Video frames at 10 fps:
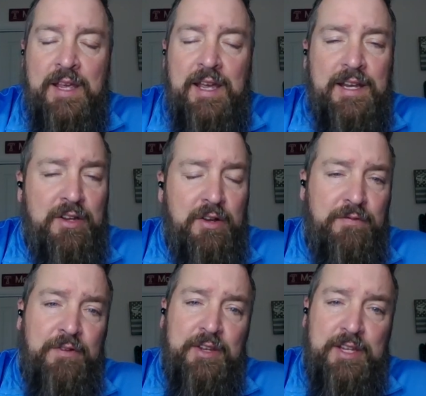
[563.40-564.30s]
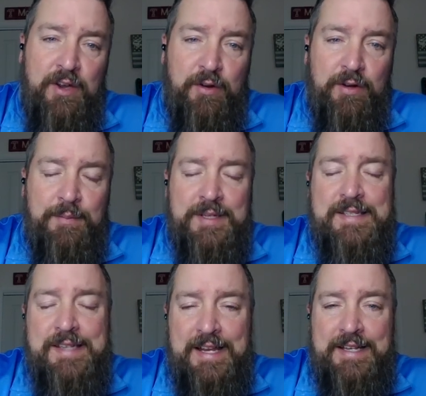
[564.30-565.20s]
And then go to Philly Goat. I'm
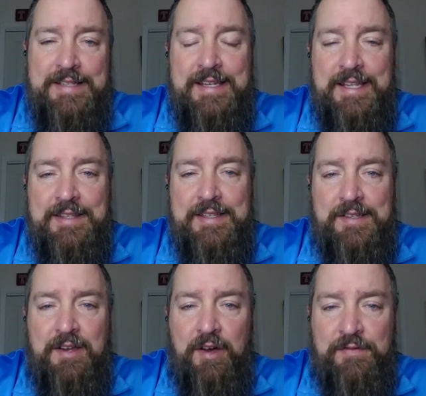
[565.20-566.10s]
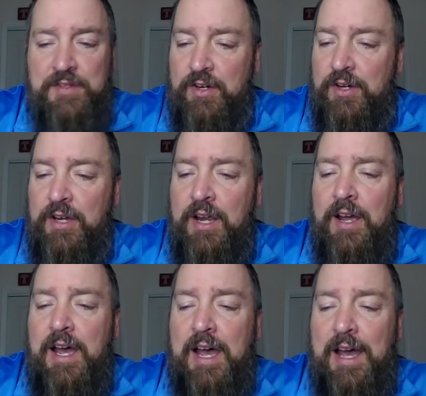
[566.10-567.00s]
excited to get this golf shirt.
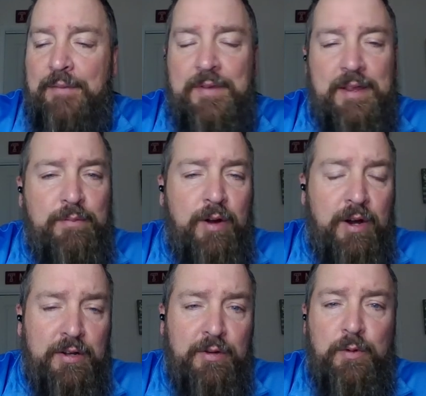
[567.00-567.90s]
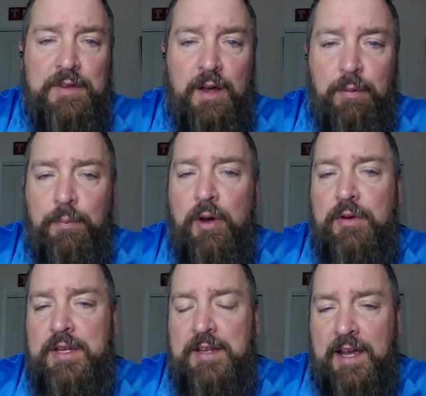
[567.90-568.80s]
They partner with Double
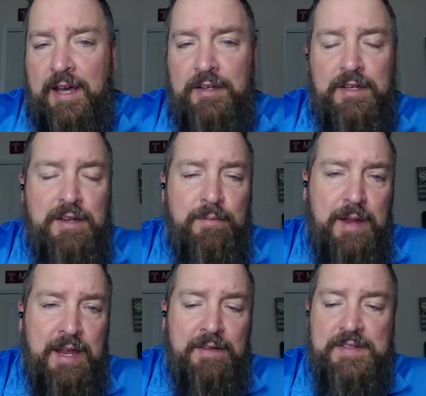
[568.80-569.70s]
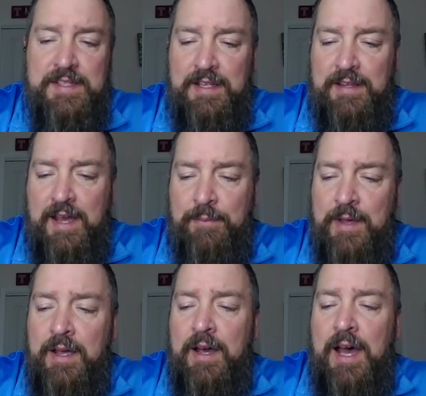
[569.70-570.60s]
Bogey Down. You may have seen them,
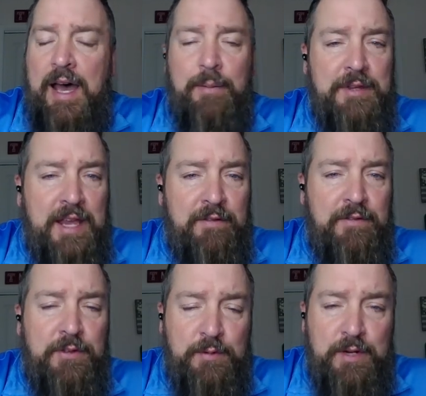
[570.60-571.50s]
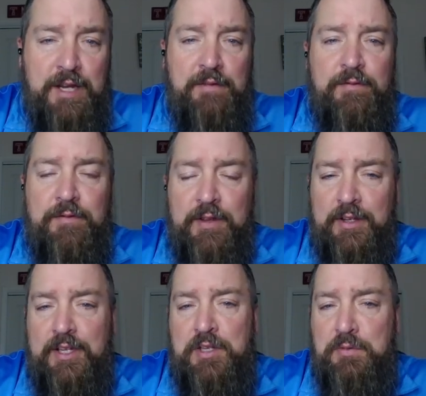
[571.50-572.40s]
but they have 3
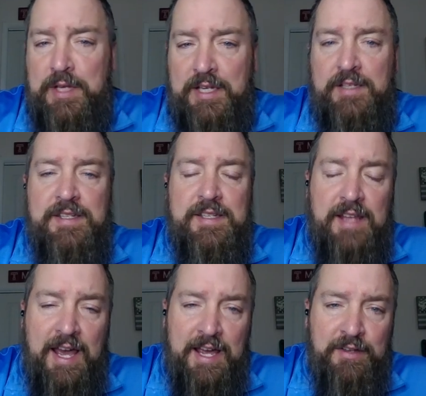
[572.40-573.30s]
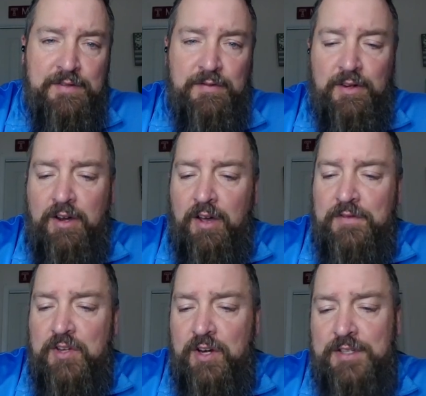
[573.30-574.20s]
Philly unique styles for golf
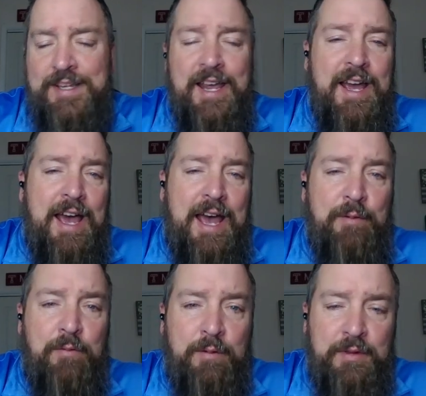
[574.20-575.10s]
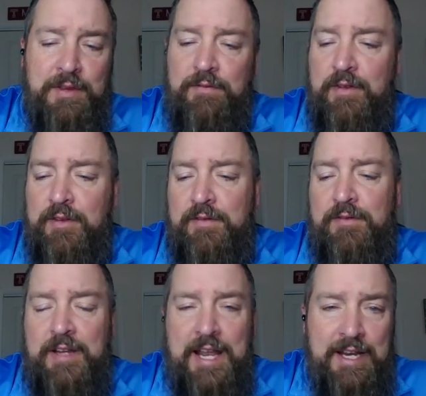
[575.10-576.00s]
shirts. I went with the Philly
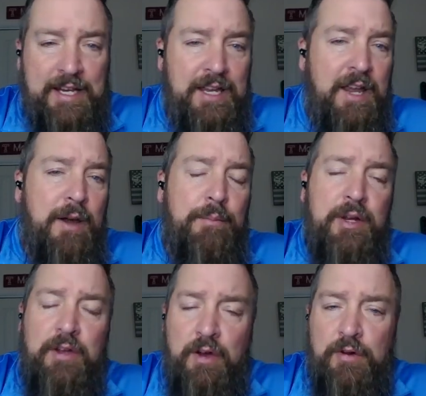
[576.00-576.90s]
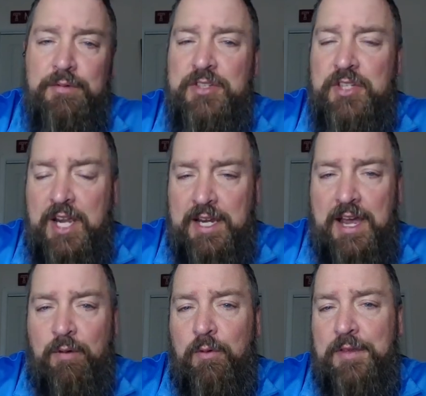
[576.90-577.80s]
Frenetic, but go check
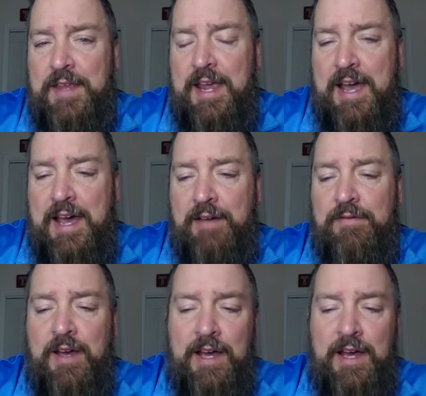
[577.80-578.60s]
out what they have.